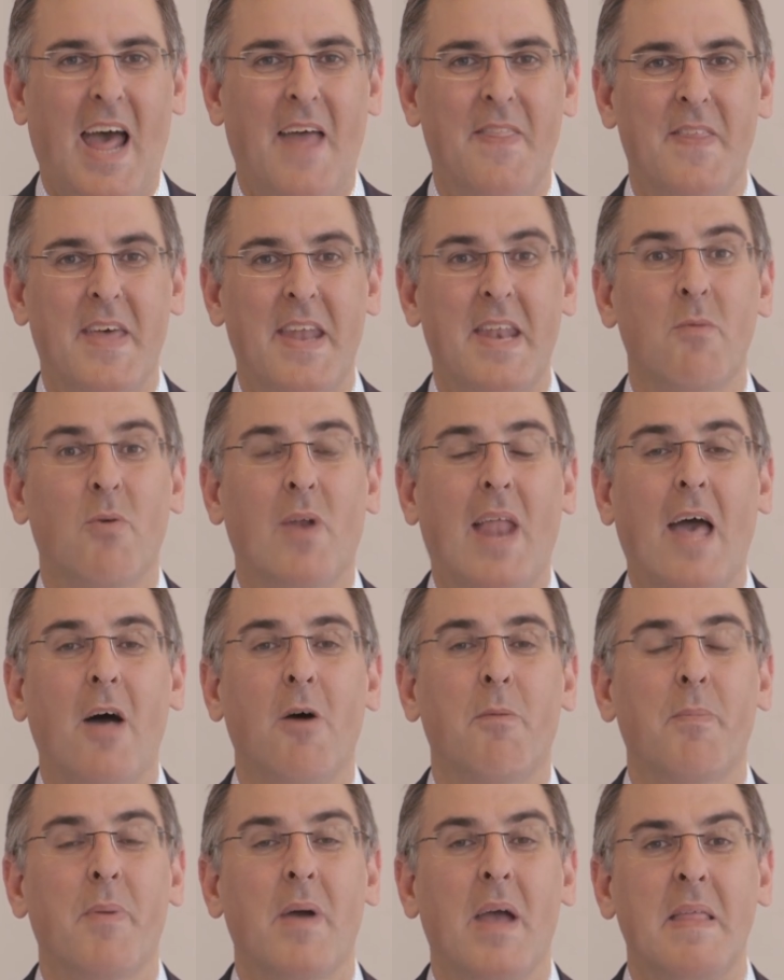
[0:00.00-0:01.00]
and that it will
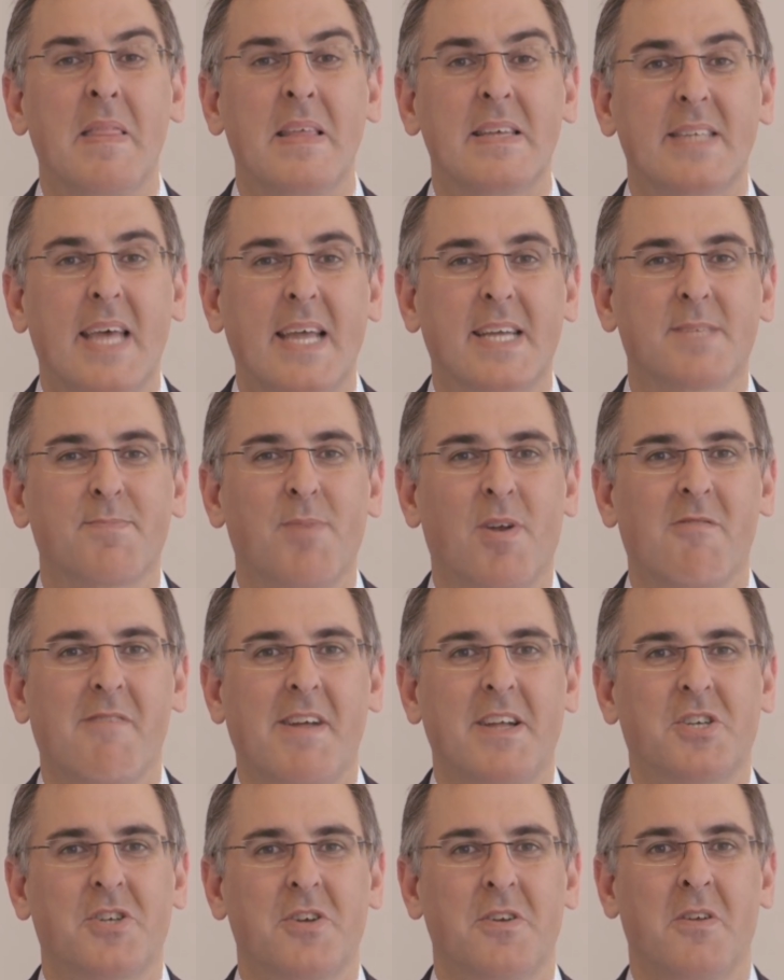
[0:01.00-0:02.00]
help this
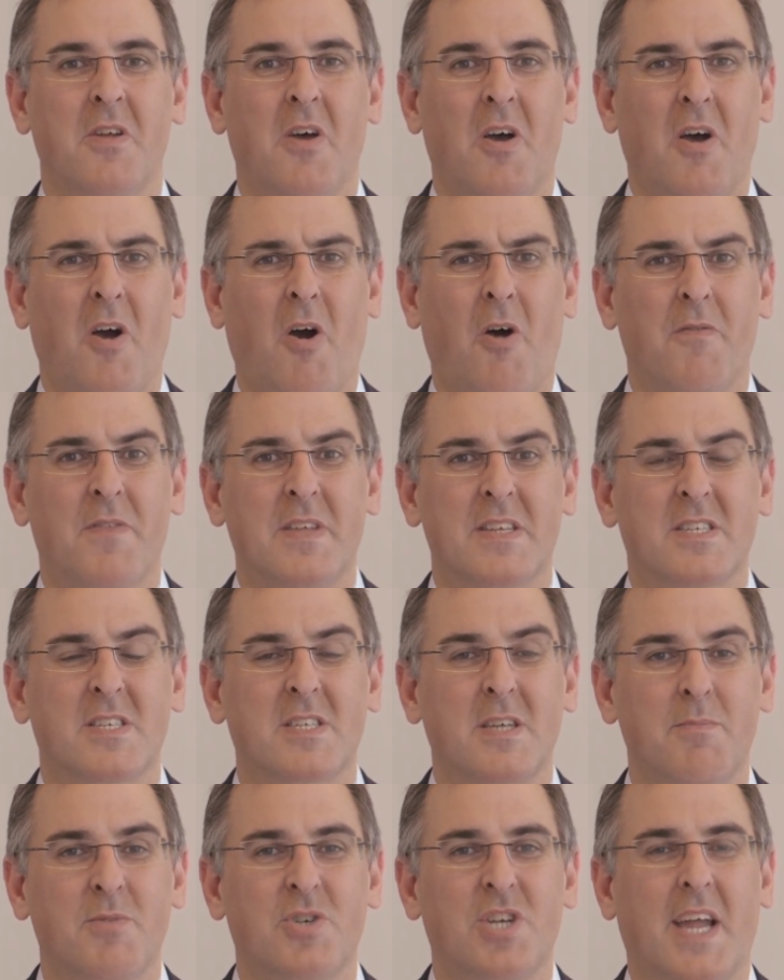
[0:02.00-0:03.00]
exploration of this
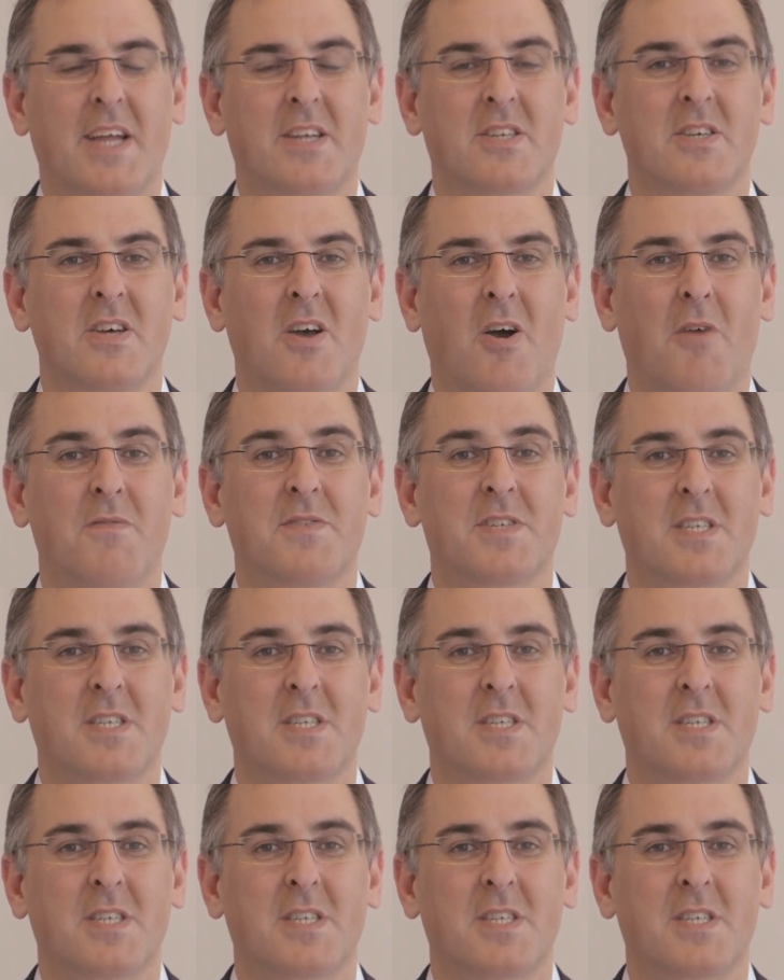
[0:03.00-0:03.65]
subject of